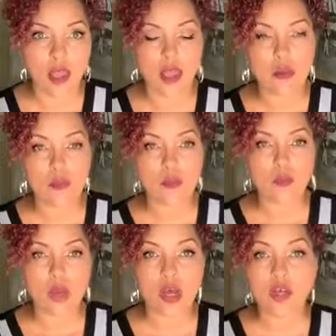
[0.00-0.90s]

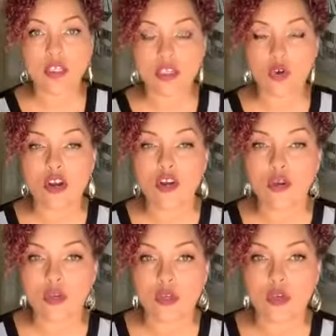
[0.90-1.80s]
um, well, it's according
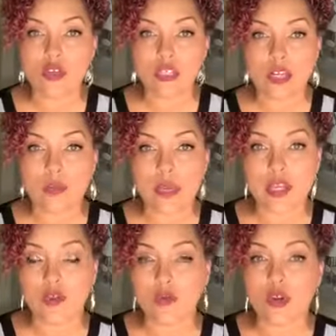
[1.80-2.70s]
to who's going to
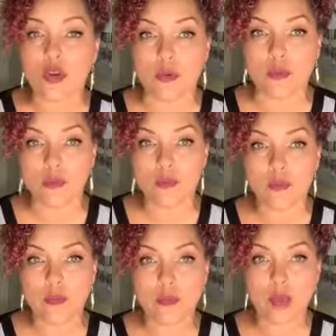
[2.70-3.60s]
be in the room,
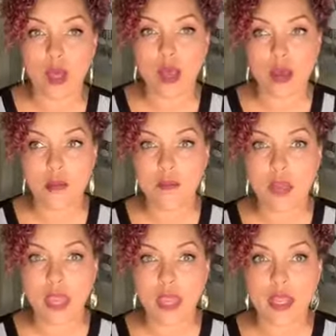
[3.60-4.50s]

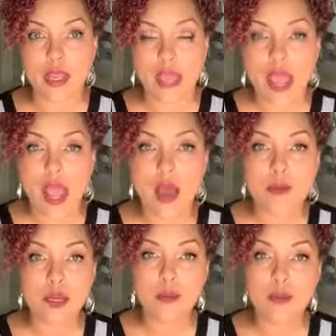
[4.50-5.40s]
um, and
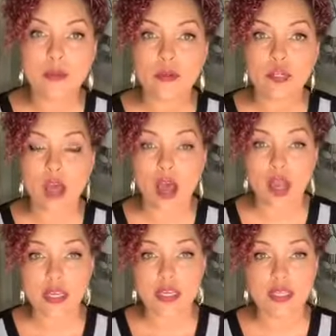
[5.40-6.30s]
how many people are in the
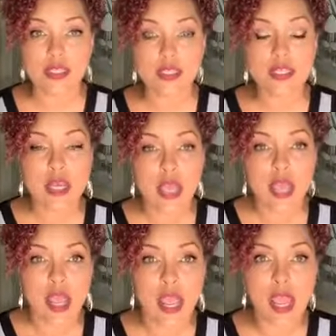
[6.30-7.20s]
audience,
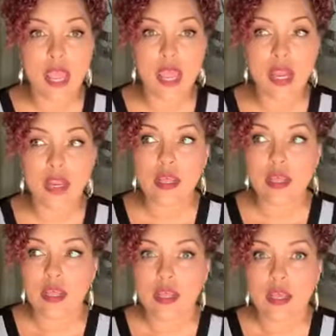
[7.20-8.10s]

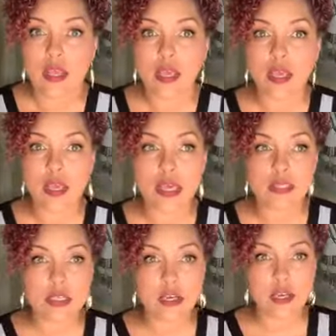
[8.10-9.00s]
and
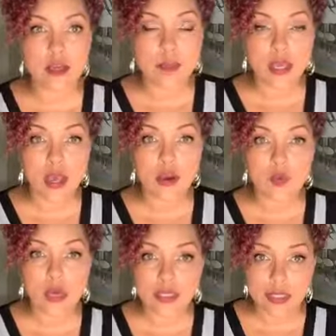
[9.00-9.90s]
is it going to be on
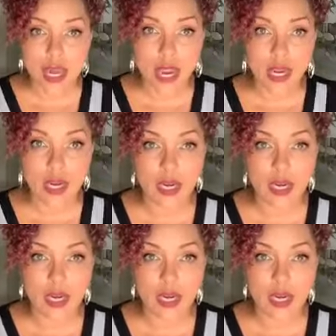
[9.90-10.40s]
a Wednesday?